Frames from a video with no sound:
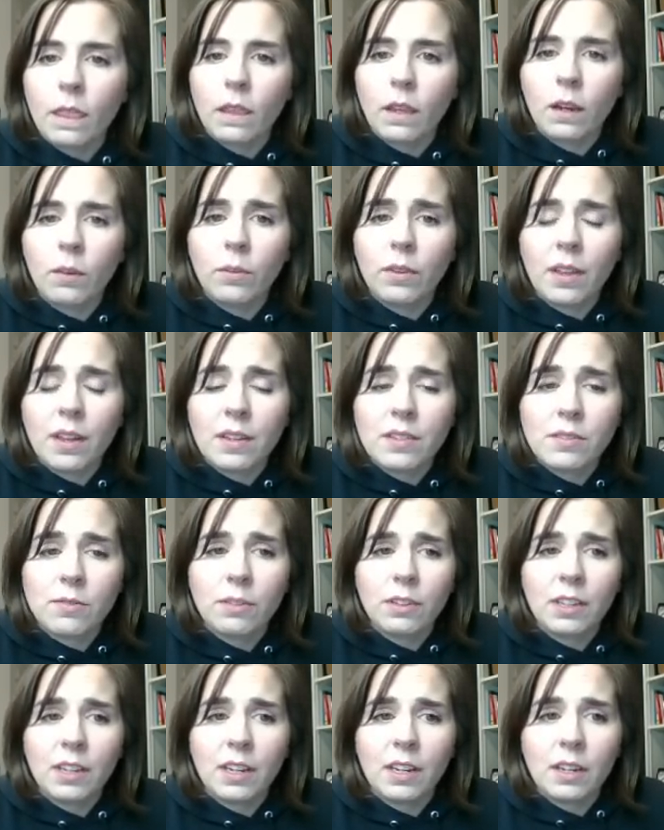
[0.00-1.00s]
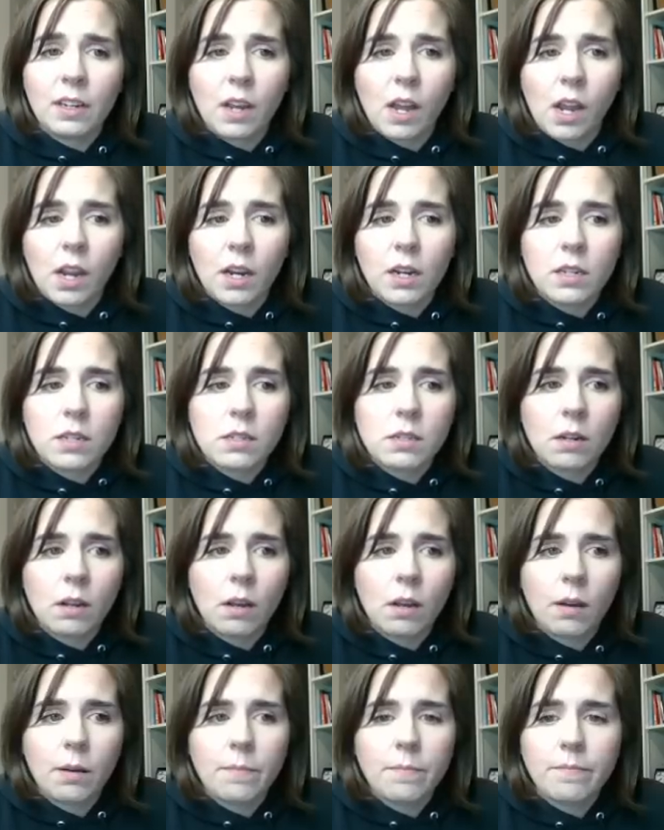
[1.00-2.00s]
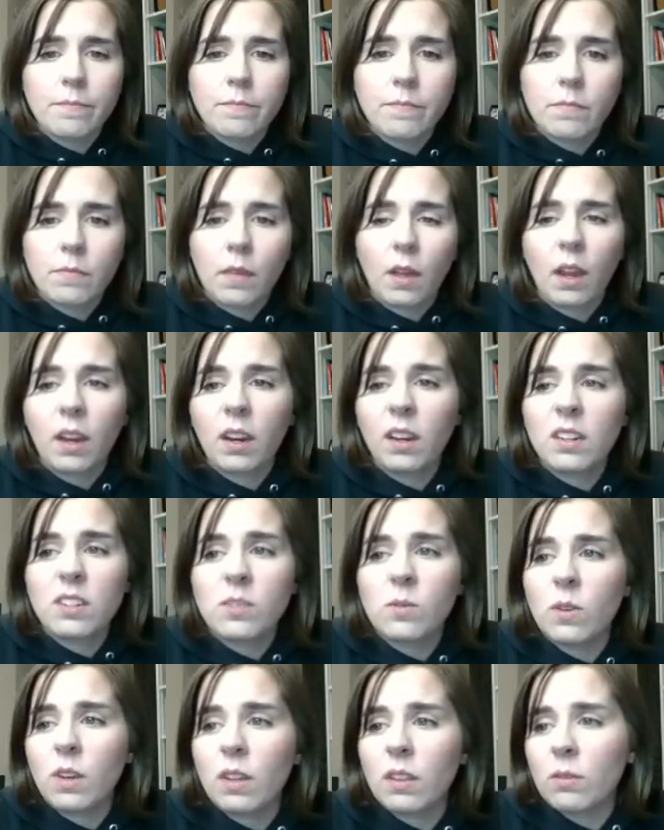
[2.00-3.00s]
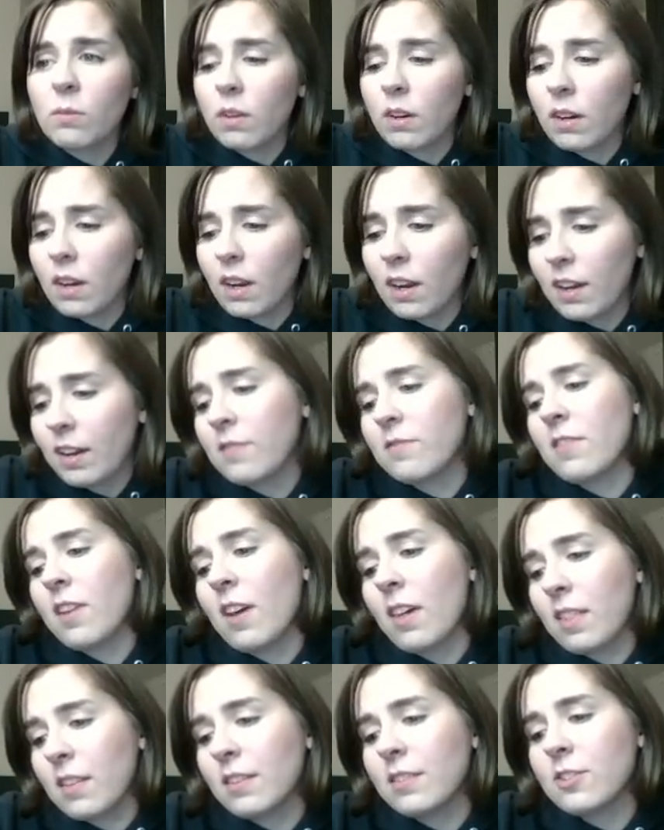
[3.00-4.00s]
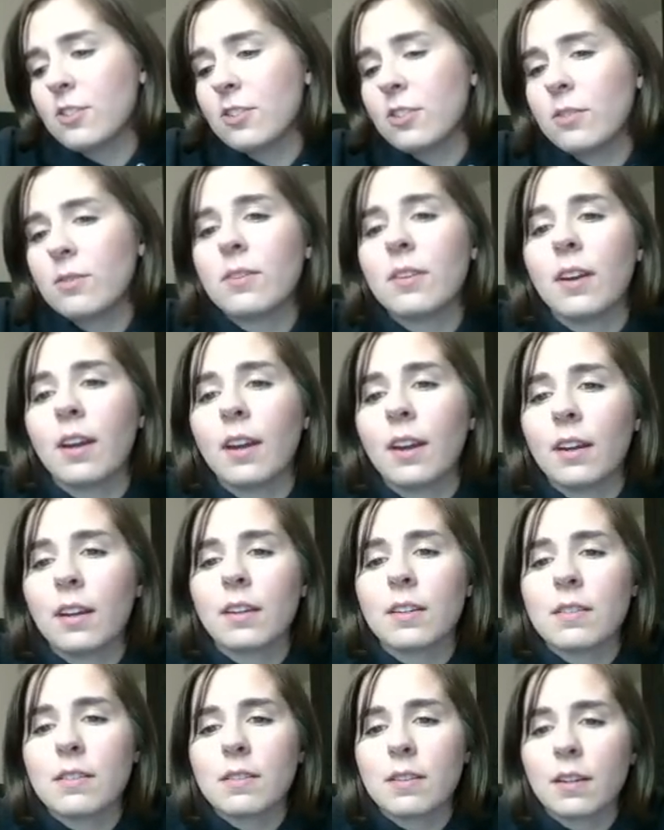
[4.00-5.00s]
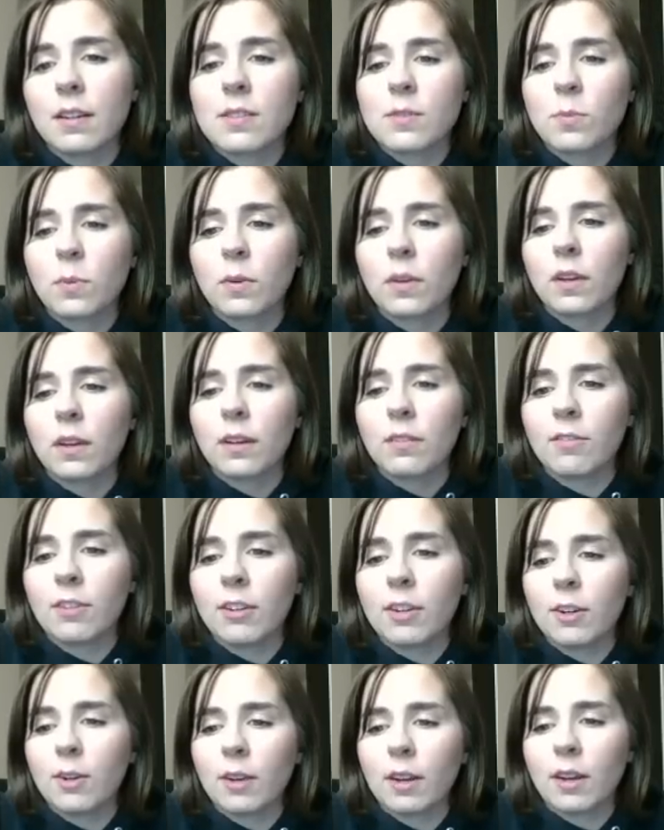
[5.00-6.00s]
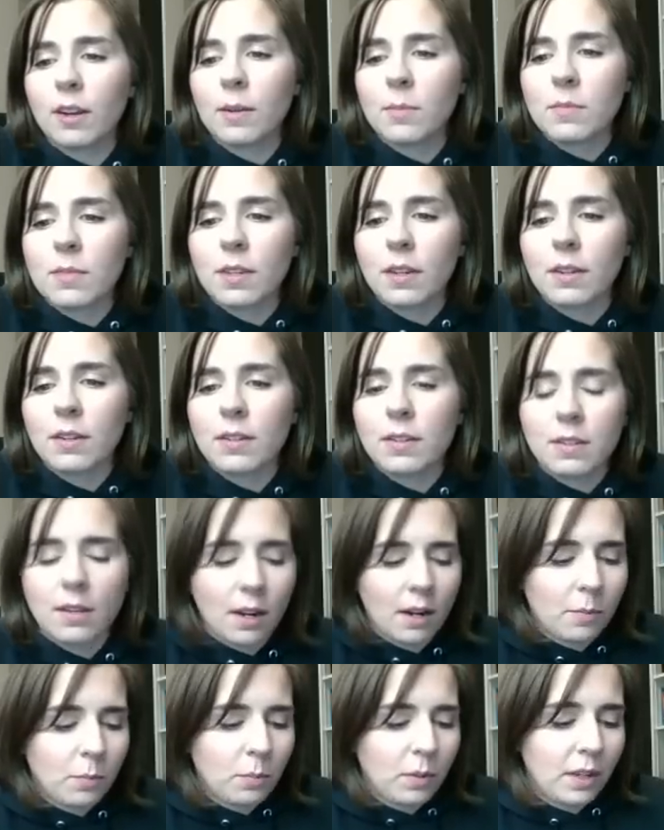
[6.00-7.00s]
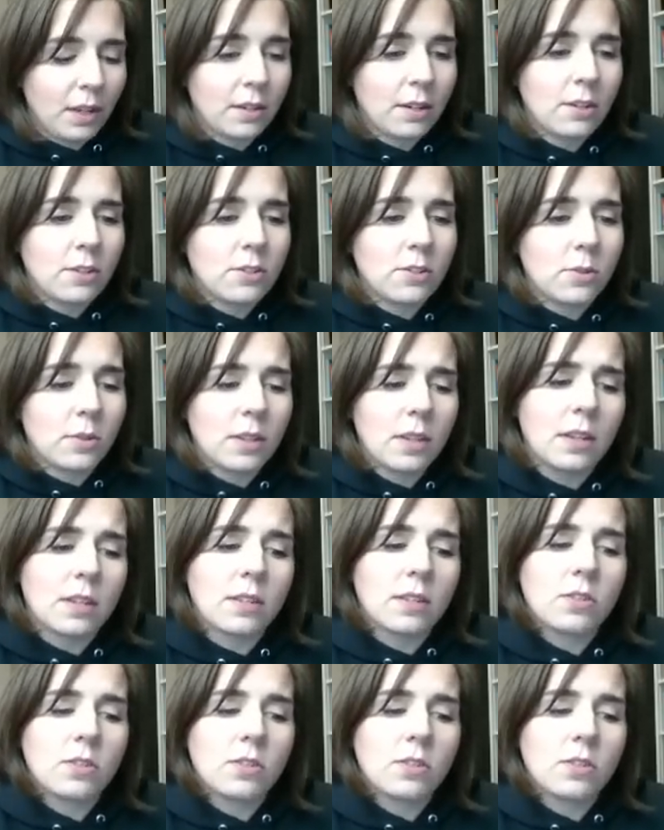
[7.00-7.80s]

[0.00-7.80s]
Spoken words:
Well, that's really it, guys. I can do another one. I have nothing to do tonight because Nick is playing video games and I planned on doing this.